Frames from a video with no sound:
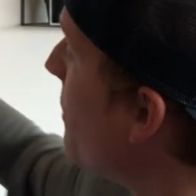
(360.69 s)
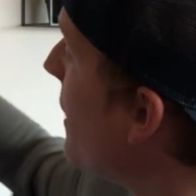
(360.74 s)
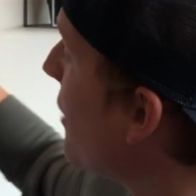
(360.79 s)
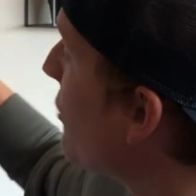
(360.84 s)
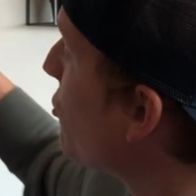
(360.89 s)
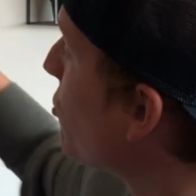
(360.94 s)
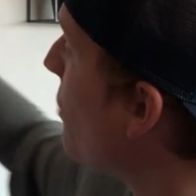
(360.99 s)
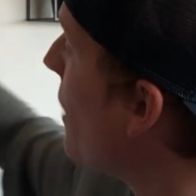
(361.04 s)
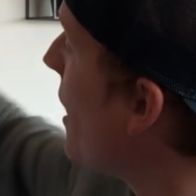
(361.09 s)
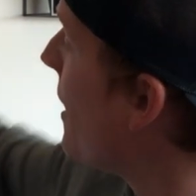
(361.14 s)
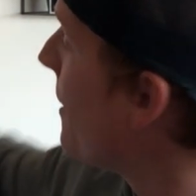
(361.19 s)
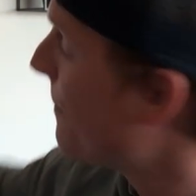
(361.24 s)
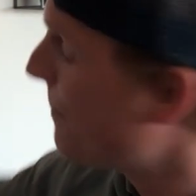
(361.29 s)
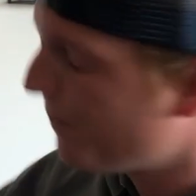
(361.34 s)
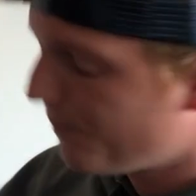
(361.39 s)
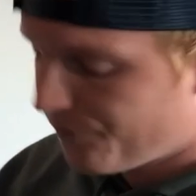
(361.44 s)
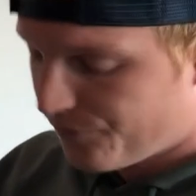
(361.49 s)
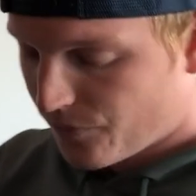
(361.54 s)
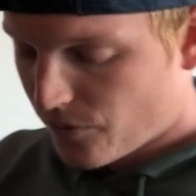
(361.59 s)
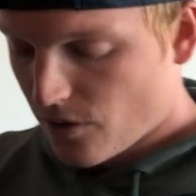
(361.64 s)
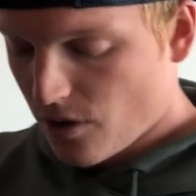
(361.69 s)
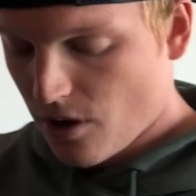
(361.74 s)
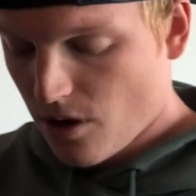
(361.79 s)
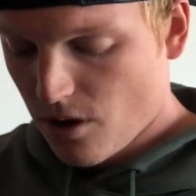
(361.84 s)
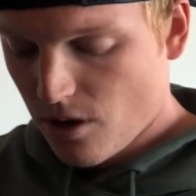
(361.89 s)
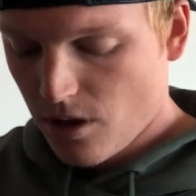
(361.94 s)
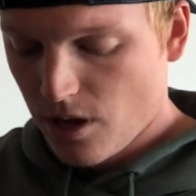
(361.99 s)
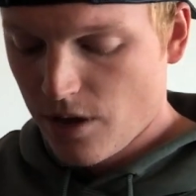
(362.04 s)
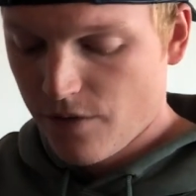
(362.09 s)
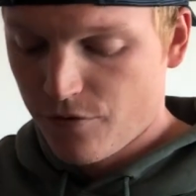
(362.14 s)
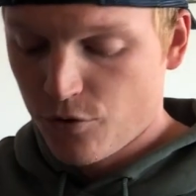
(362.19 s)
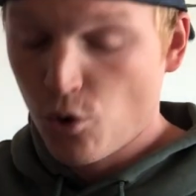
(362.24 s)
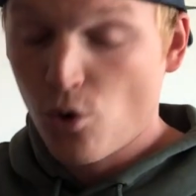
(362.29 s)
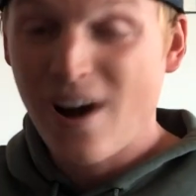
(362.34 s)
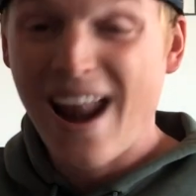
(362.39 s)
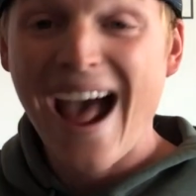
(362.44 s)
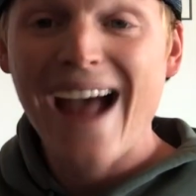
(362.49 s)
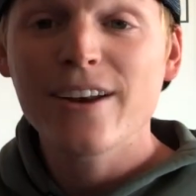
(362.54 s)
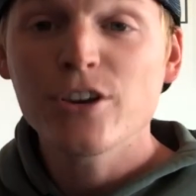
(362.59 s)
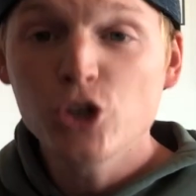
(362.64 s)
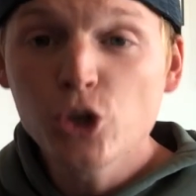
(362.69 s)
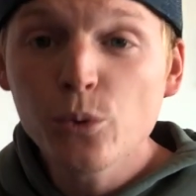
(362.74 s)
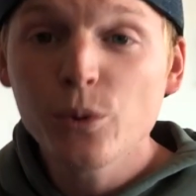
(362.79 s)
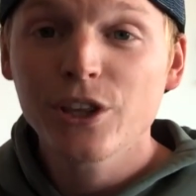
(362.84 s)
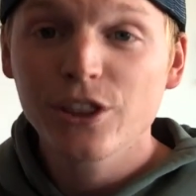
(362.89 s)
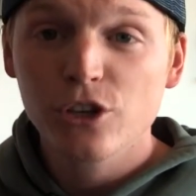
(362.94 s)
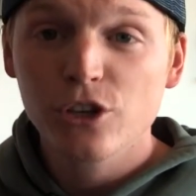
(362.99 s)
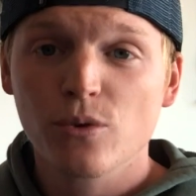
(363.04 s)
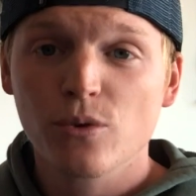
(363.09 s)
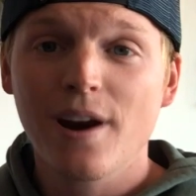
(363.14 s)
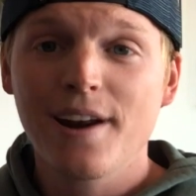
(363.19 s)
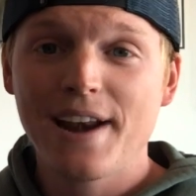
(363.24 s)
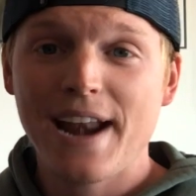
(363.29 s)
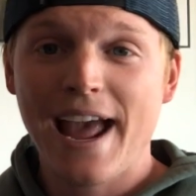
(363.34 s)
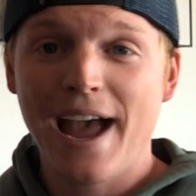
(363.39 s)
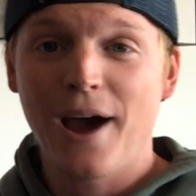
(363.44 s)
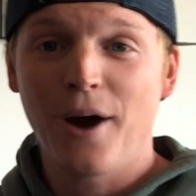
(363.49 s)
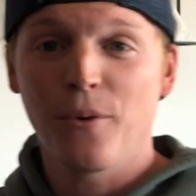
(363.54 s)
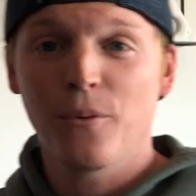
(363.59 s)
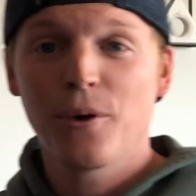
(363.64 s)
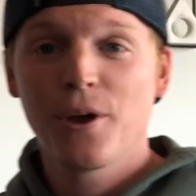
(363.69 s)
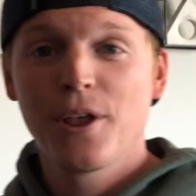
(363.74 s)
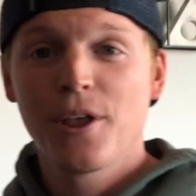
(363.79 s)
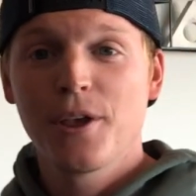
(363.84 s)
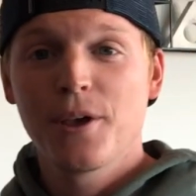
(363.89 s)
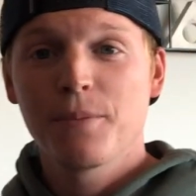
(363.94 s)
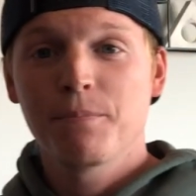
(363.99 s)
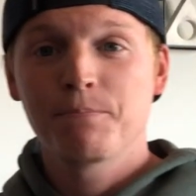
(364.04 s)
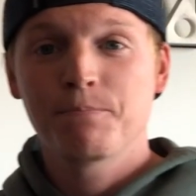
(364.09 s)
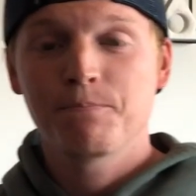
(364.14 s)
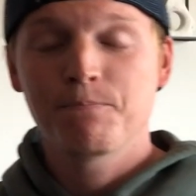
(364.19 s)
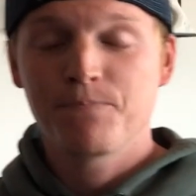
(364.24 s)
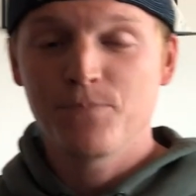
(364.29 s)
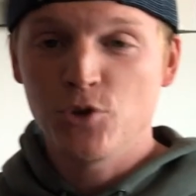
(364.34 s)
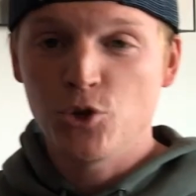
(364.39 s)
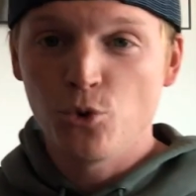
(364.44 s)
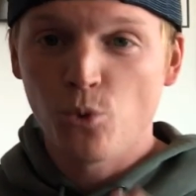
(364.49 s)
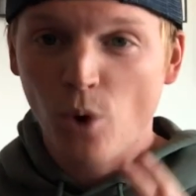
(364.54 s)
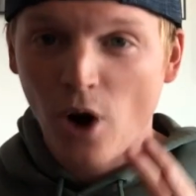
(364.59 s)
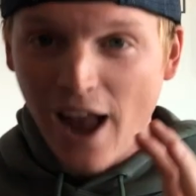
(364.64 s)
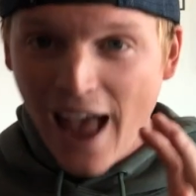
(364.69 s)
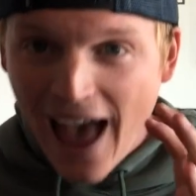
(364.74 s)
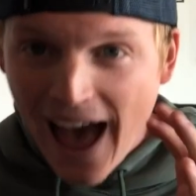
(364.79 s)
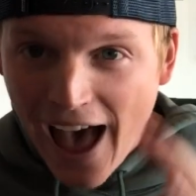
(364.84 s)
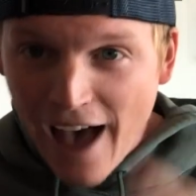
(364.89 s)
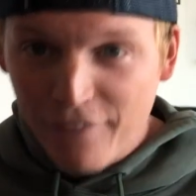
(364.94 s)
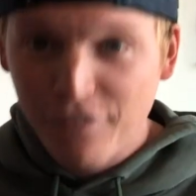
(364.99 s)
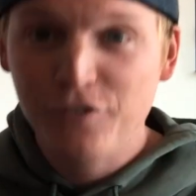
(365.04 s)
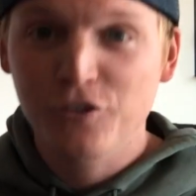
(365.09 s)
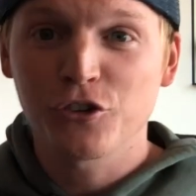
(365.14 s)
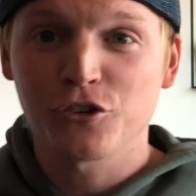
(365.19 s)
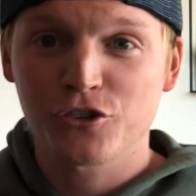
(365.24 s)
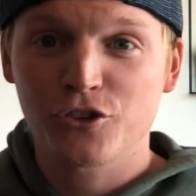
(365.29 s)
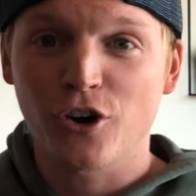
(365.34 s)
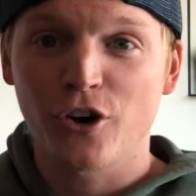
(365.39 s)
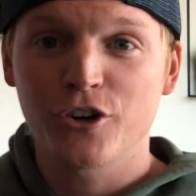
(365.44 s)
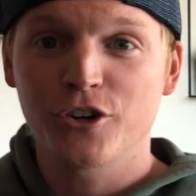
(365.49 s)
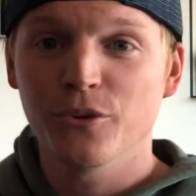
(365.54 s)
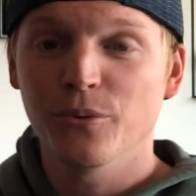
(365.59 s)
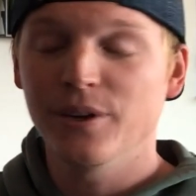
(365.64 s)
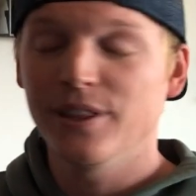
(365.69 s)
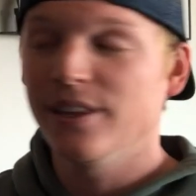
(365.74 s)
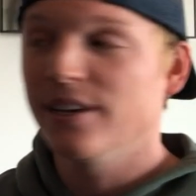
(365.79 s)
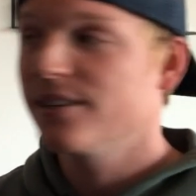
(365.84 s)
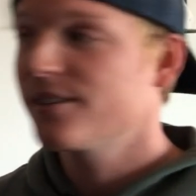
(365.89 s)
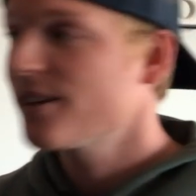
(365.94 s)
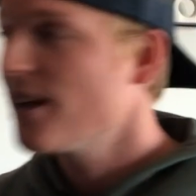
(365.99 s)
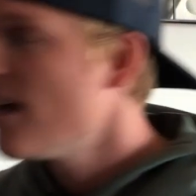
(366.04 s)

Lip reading: best way, if you're not doing right now, you have to start doing this.